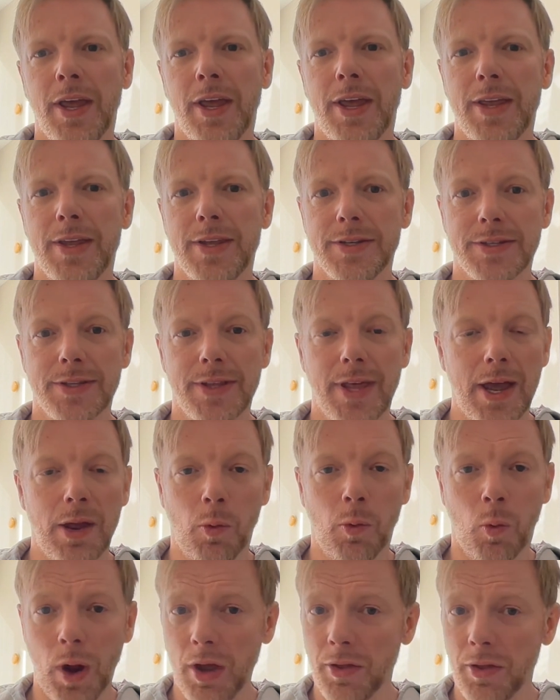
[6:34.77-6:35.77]
is that
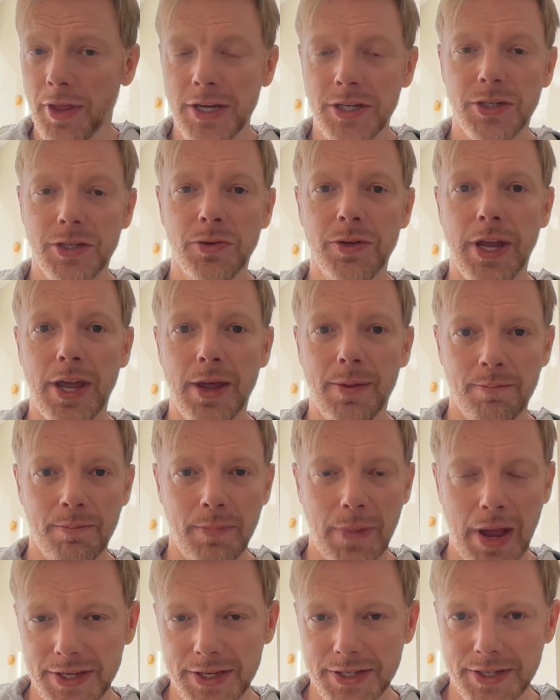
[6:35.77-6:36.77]
while they do get
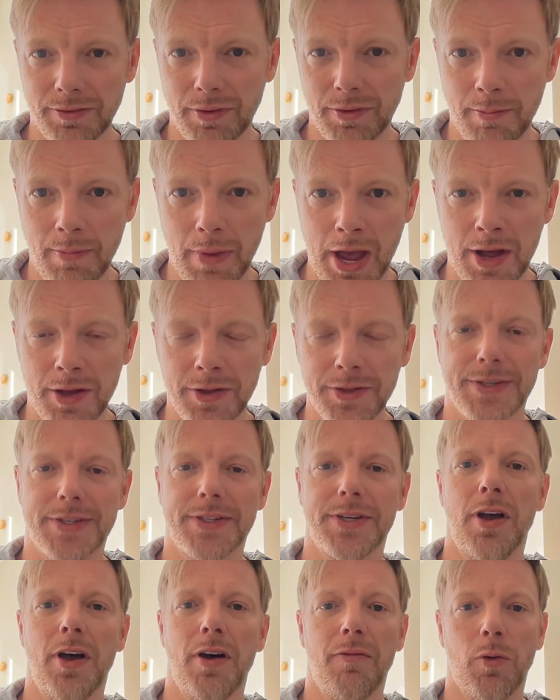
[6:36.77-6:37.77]
massive amounts
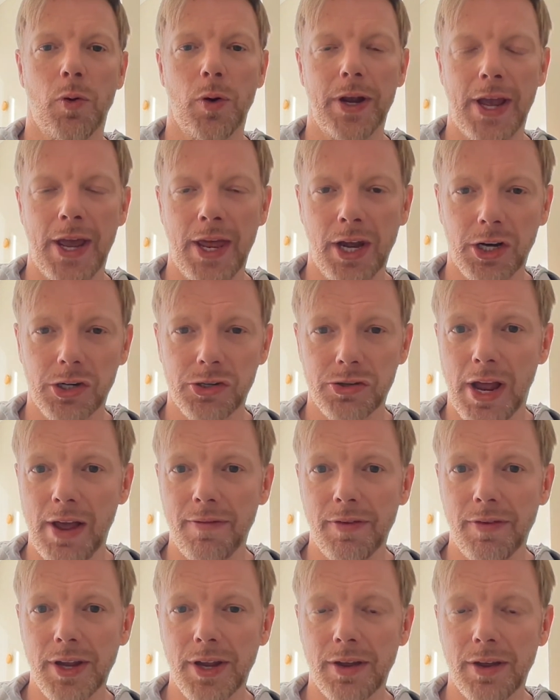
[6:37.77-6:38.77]
of organic
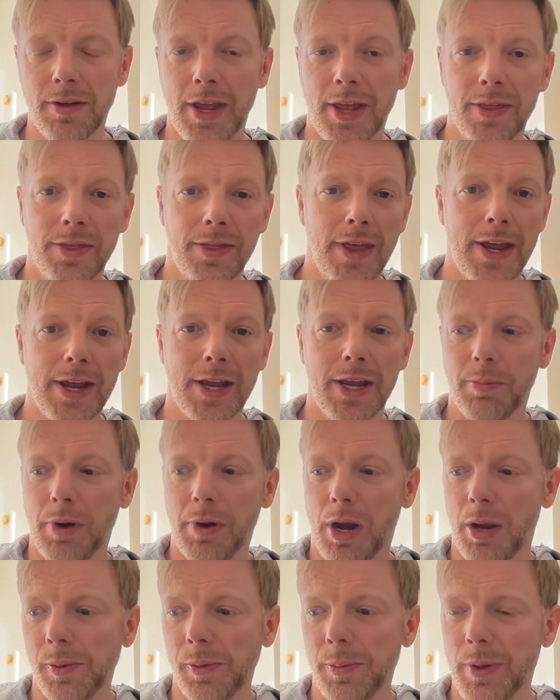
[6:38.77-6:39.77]
traffic, and they could
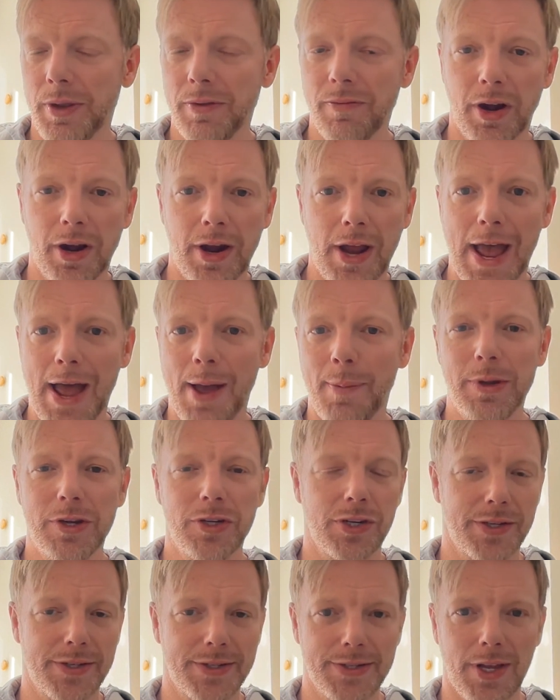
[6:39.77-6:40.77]
probably be very happy
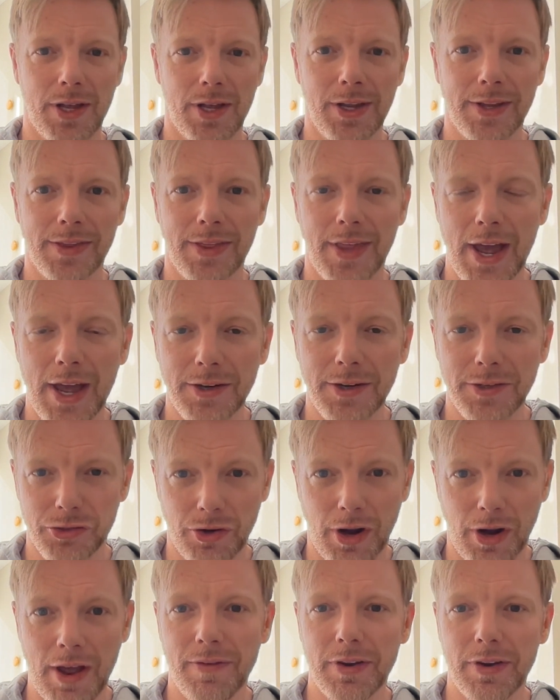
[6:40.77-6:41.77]
just selling that
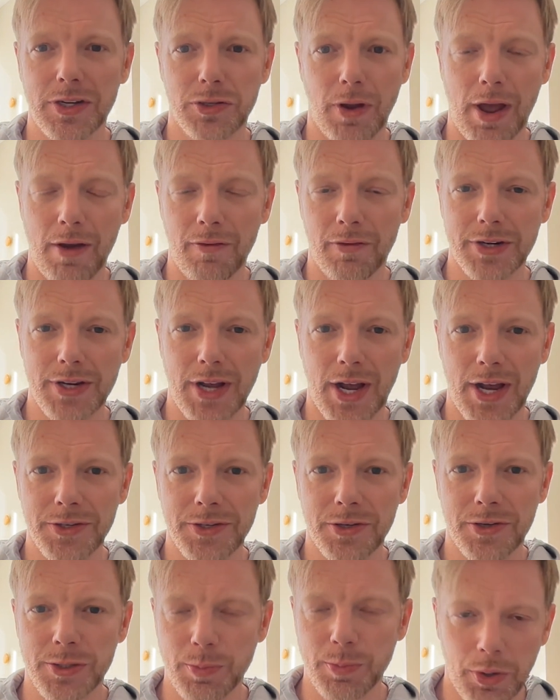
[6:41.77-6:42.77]
traffic to
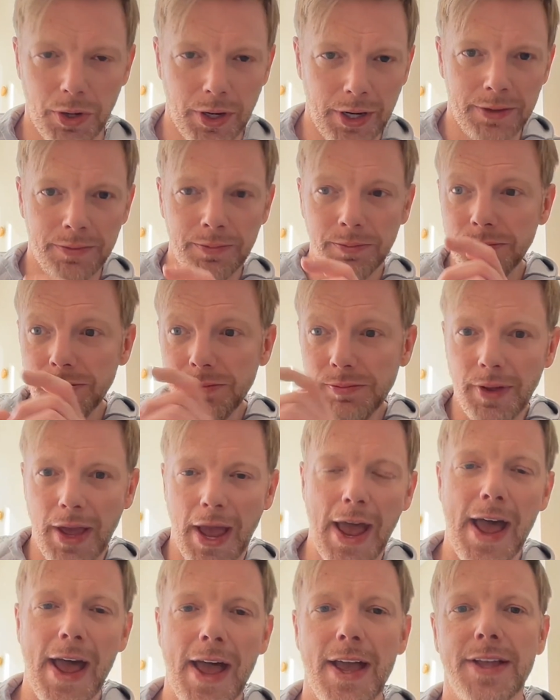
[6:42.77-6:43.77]
advertisers, putting
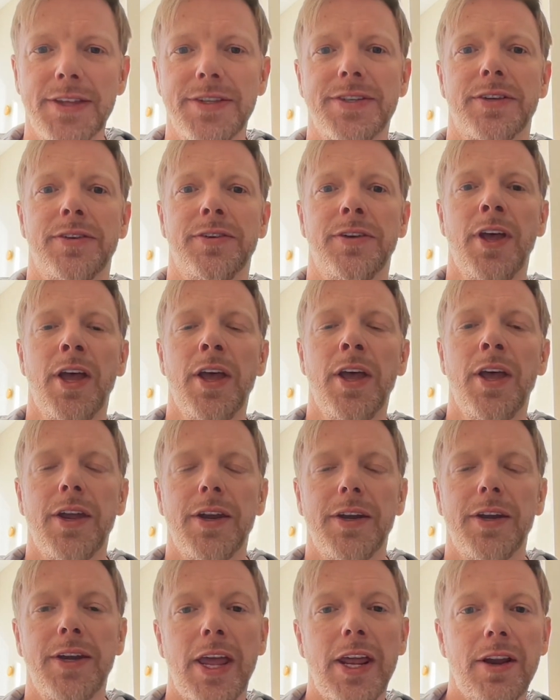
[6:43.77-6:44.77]
ads and
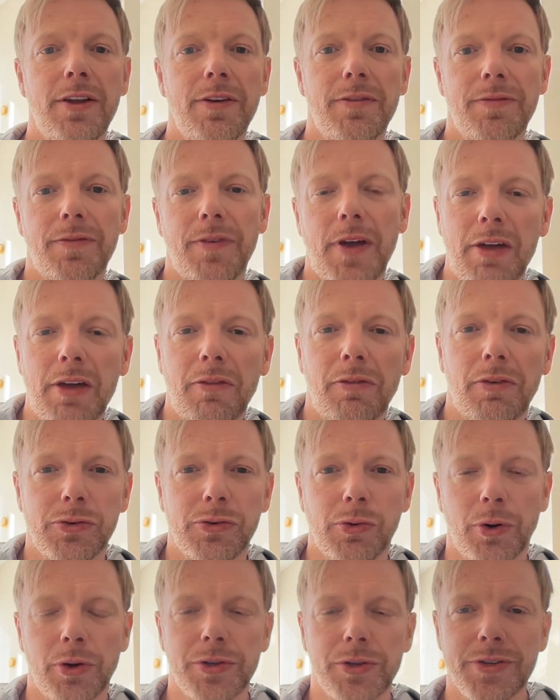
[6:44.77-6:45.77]
native
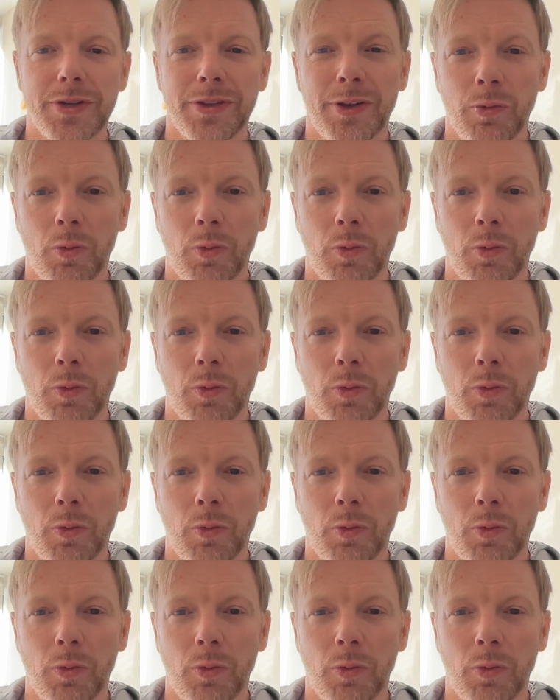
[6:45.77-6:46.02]
advertorials on their